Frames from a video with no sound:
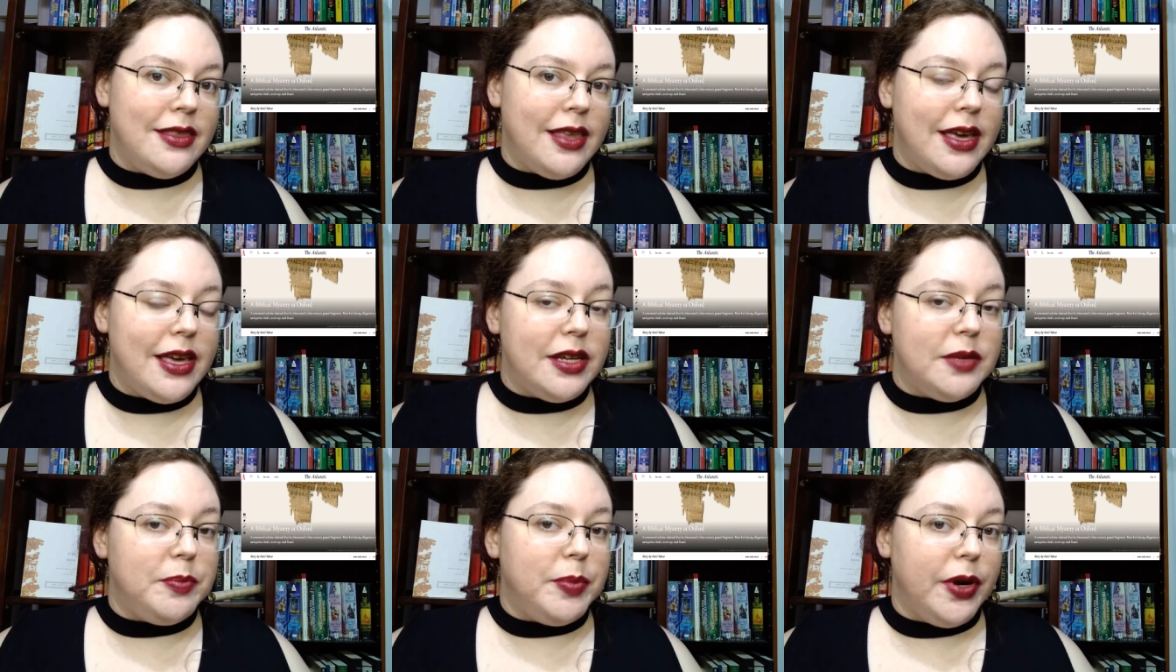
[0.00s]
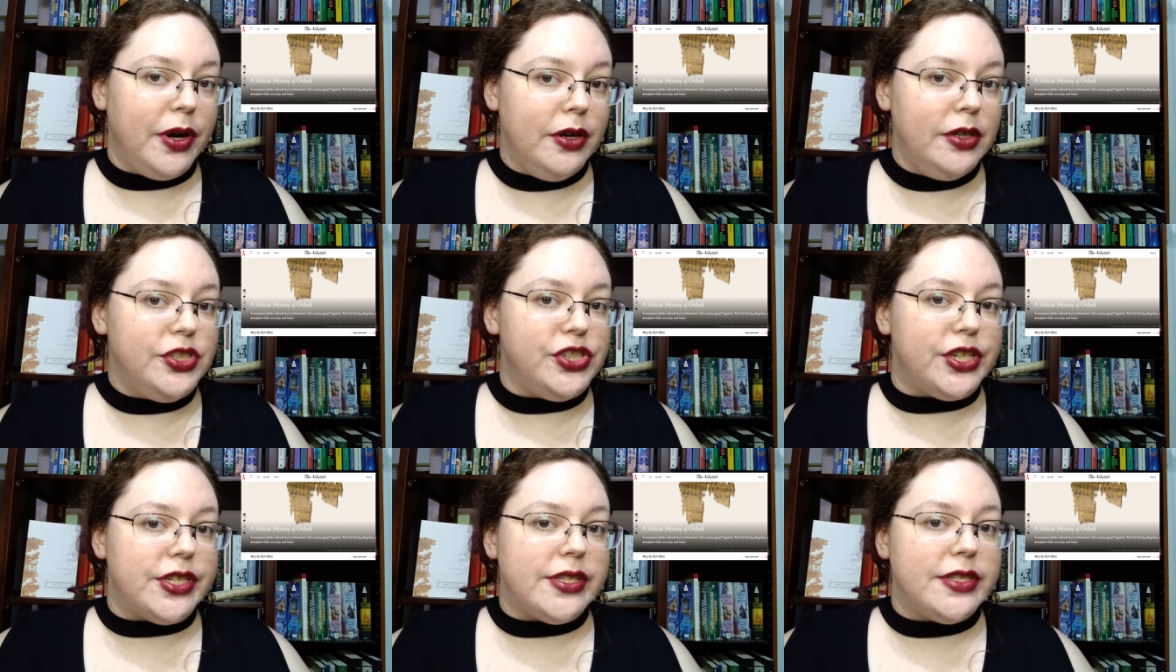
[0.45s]
they had
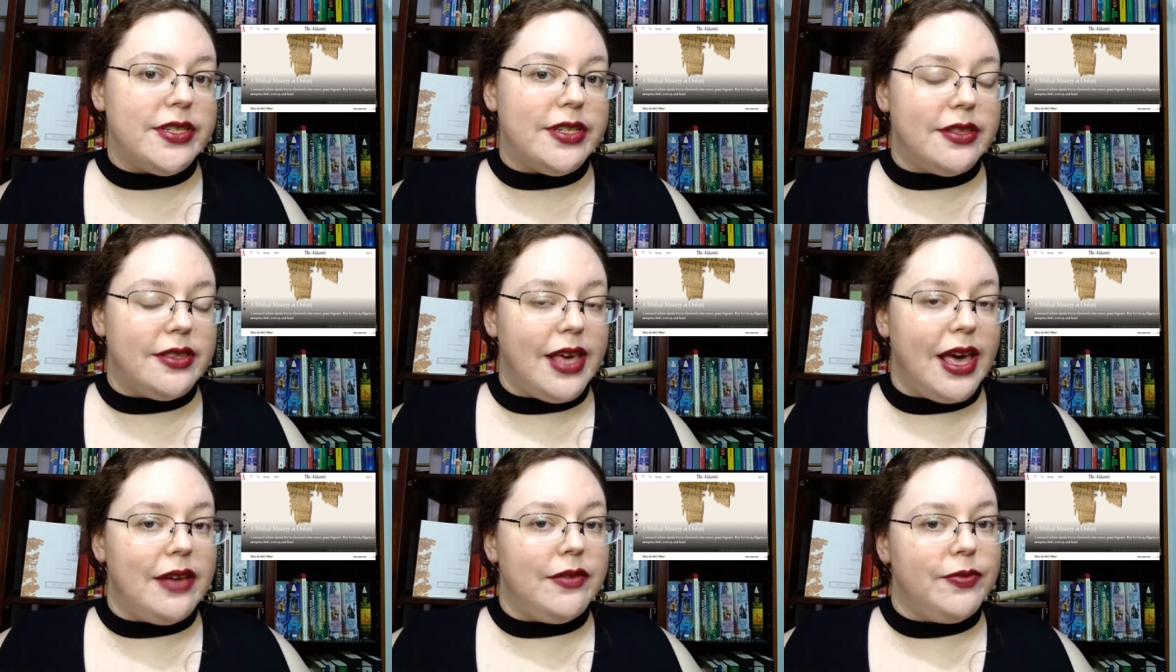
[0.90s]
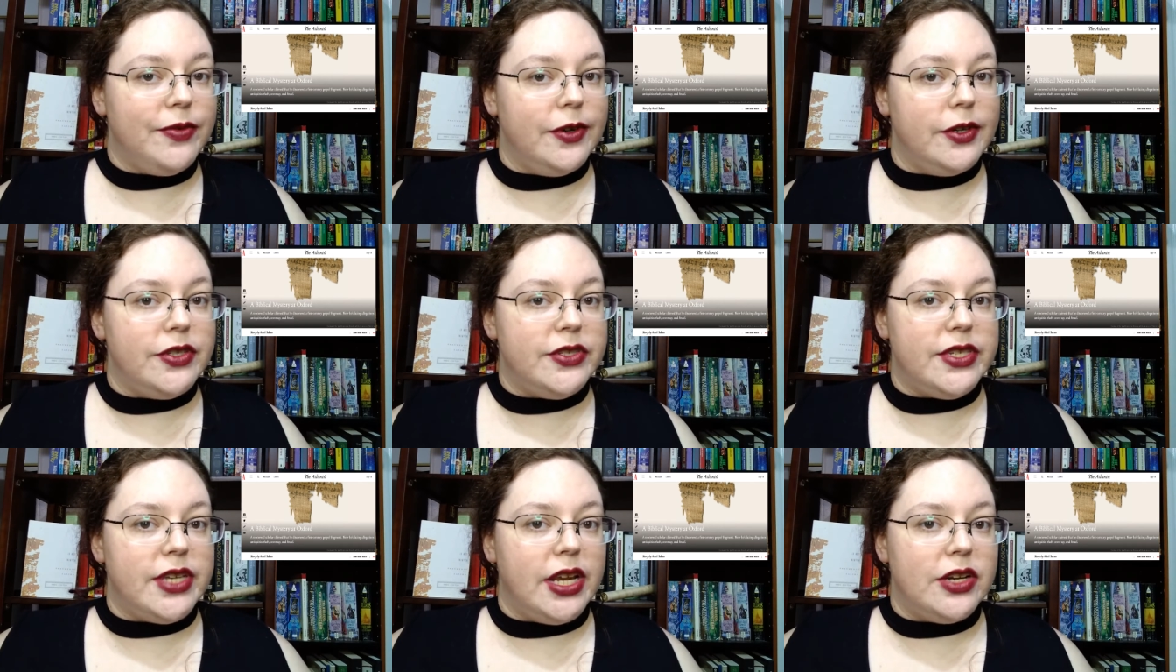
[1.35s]
purchased that
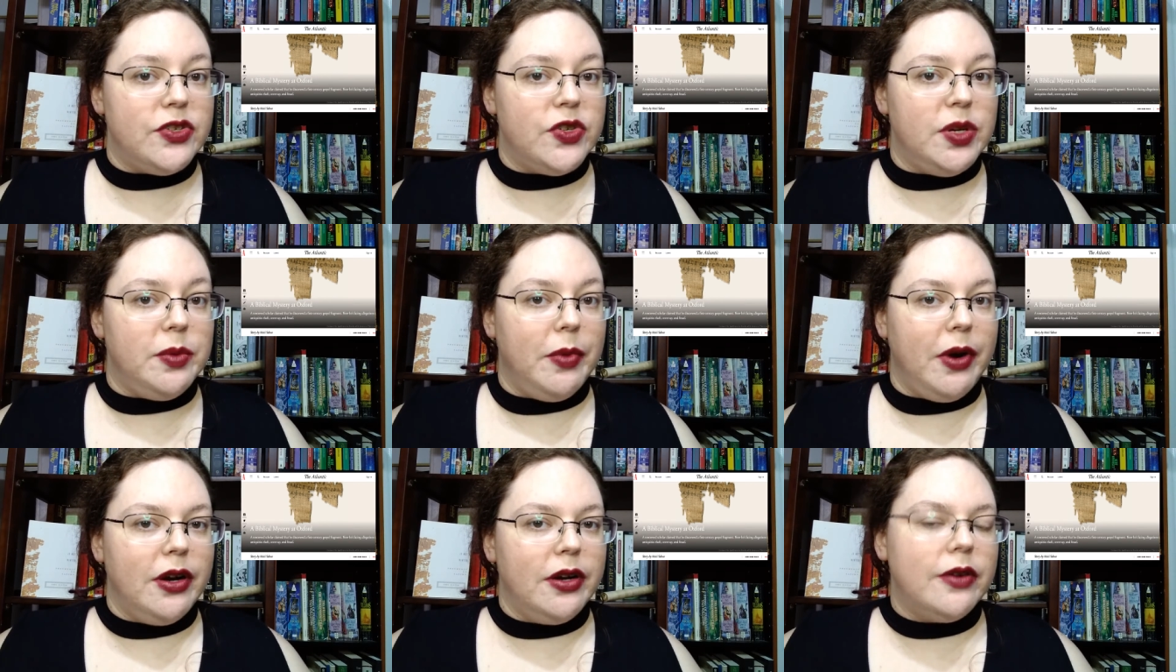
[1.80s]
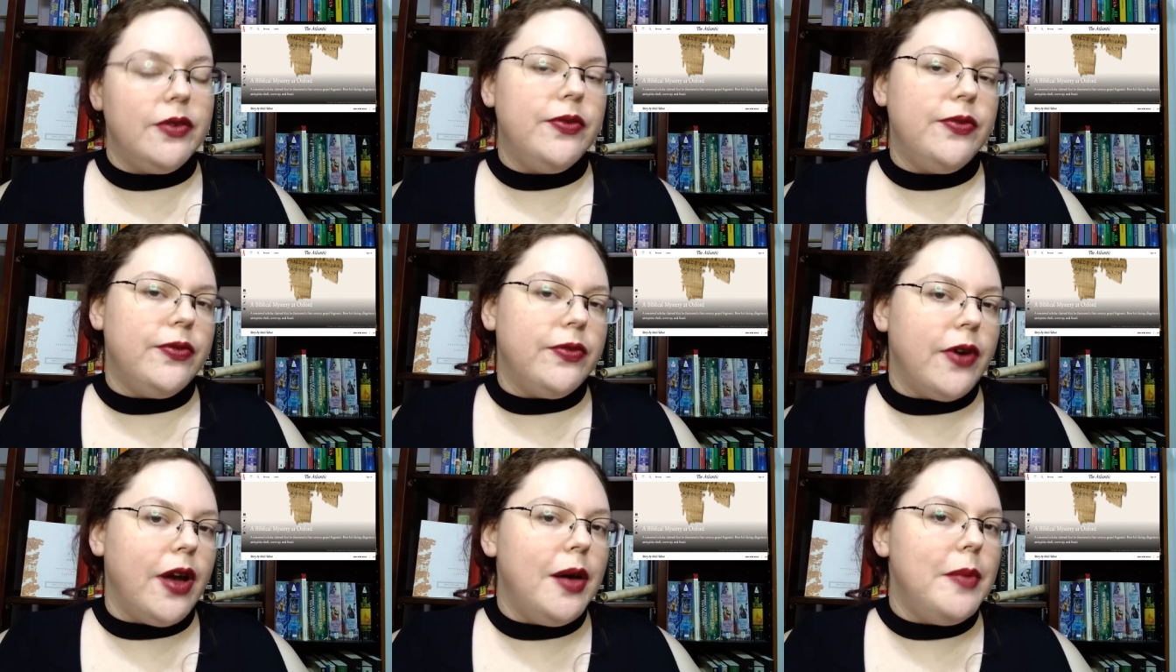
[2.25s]
first century mark
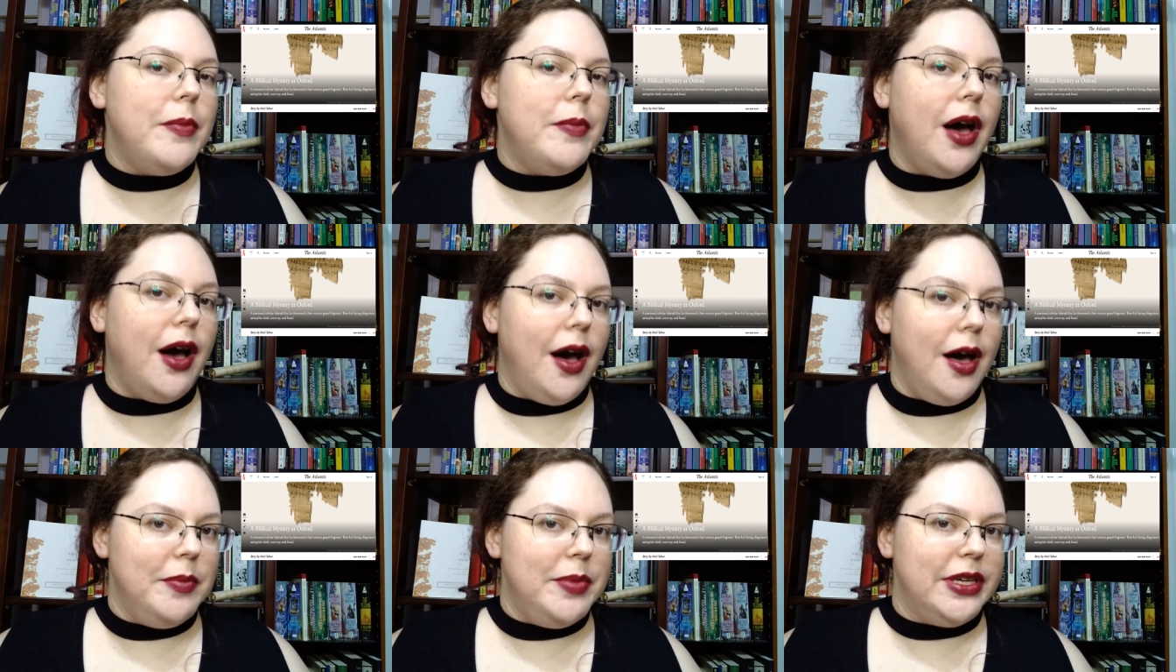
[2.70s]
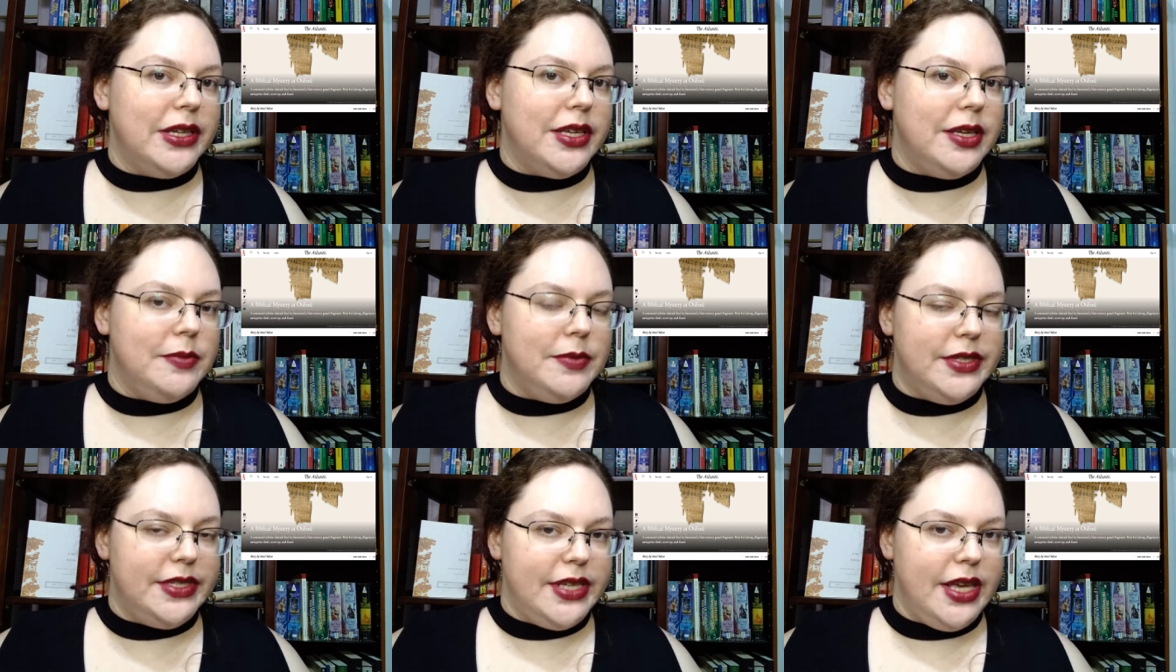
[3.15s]
from
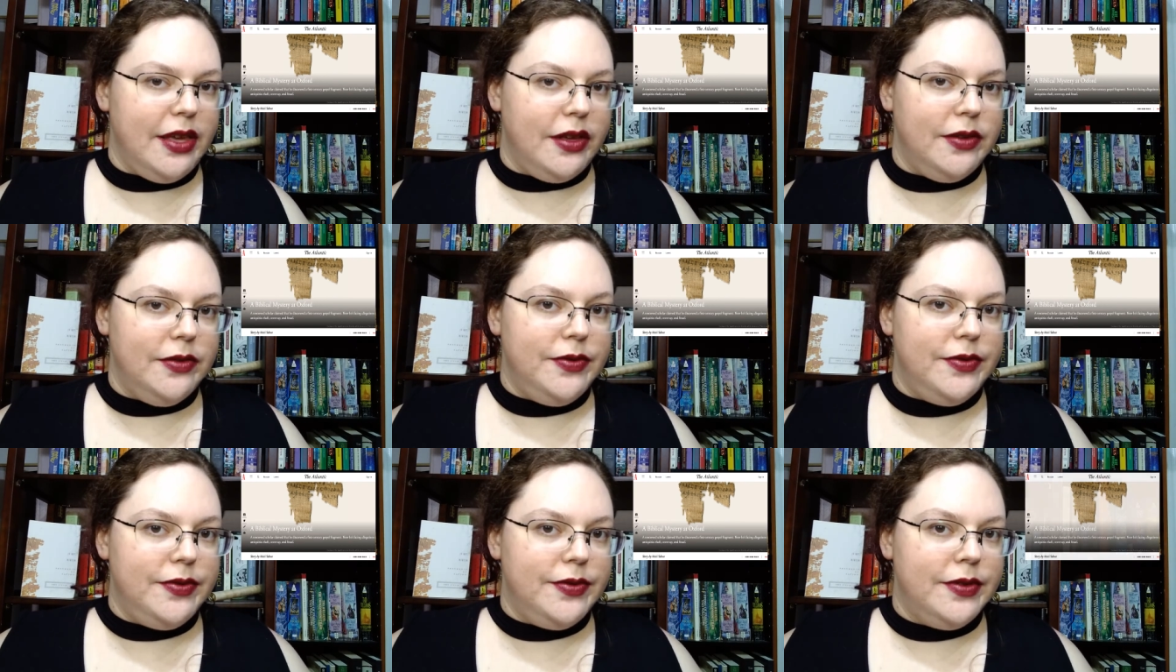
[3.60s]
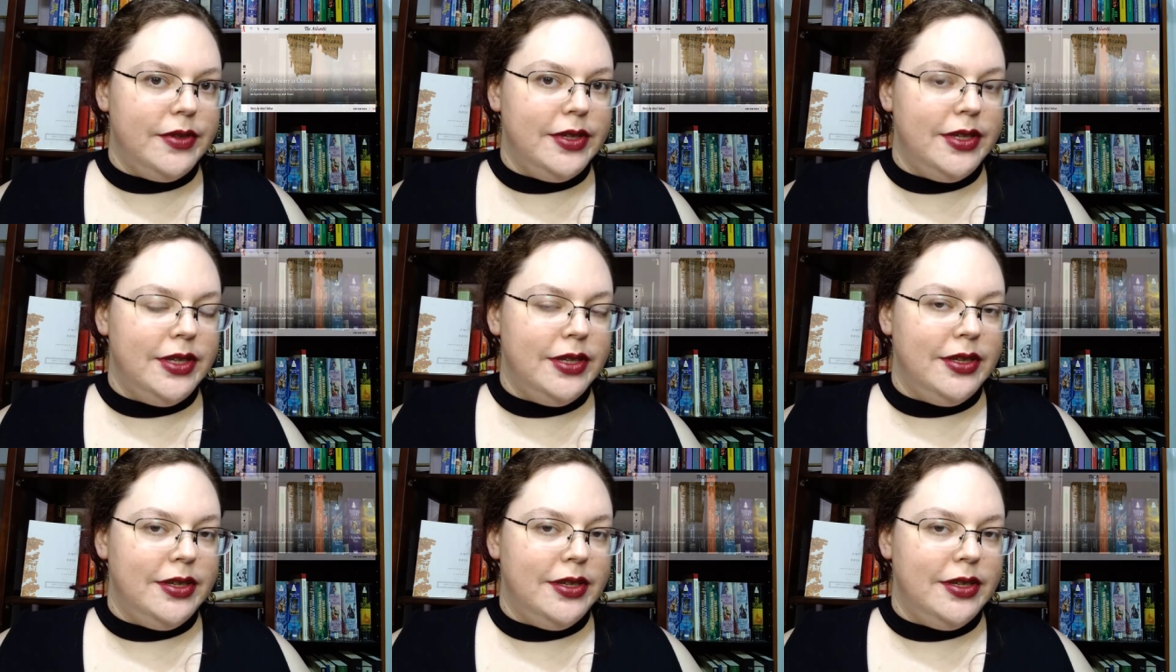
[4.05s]
Obbink himself.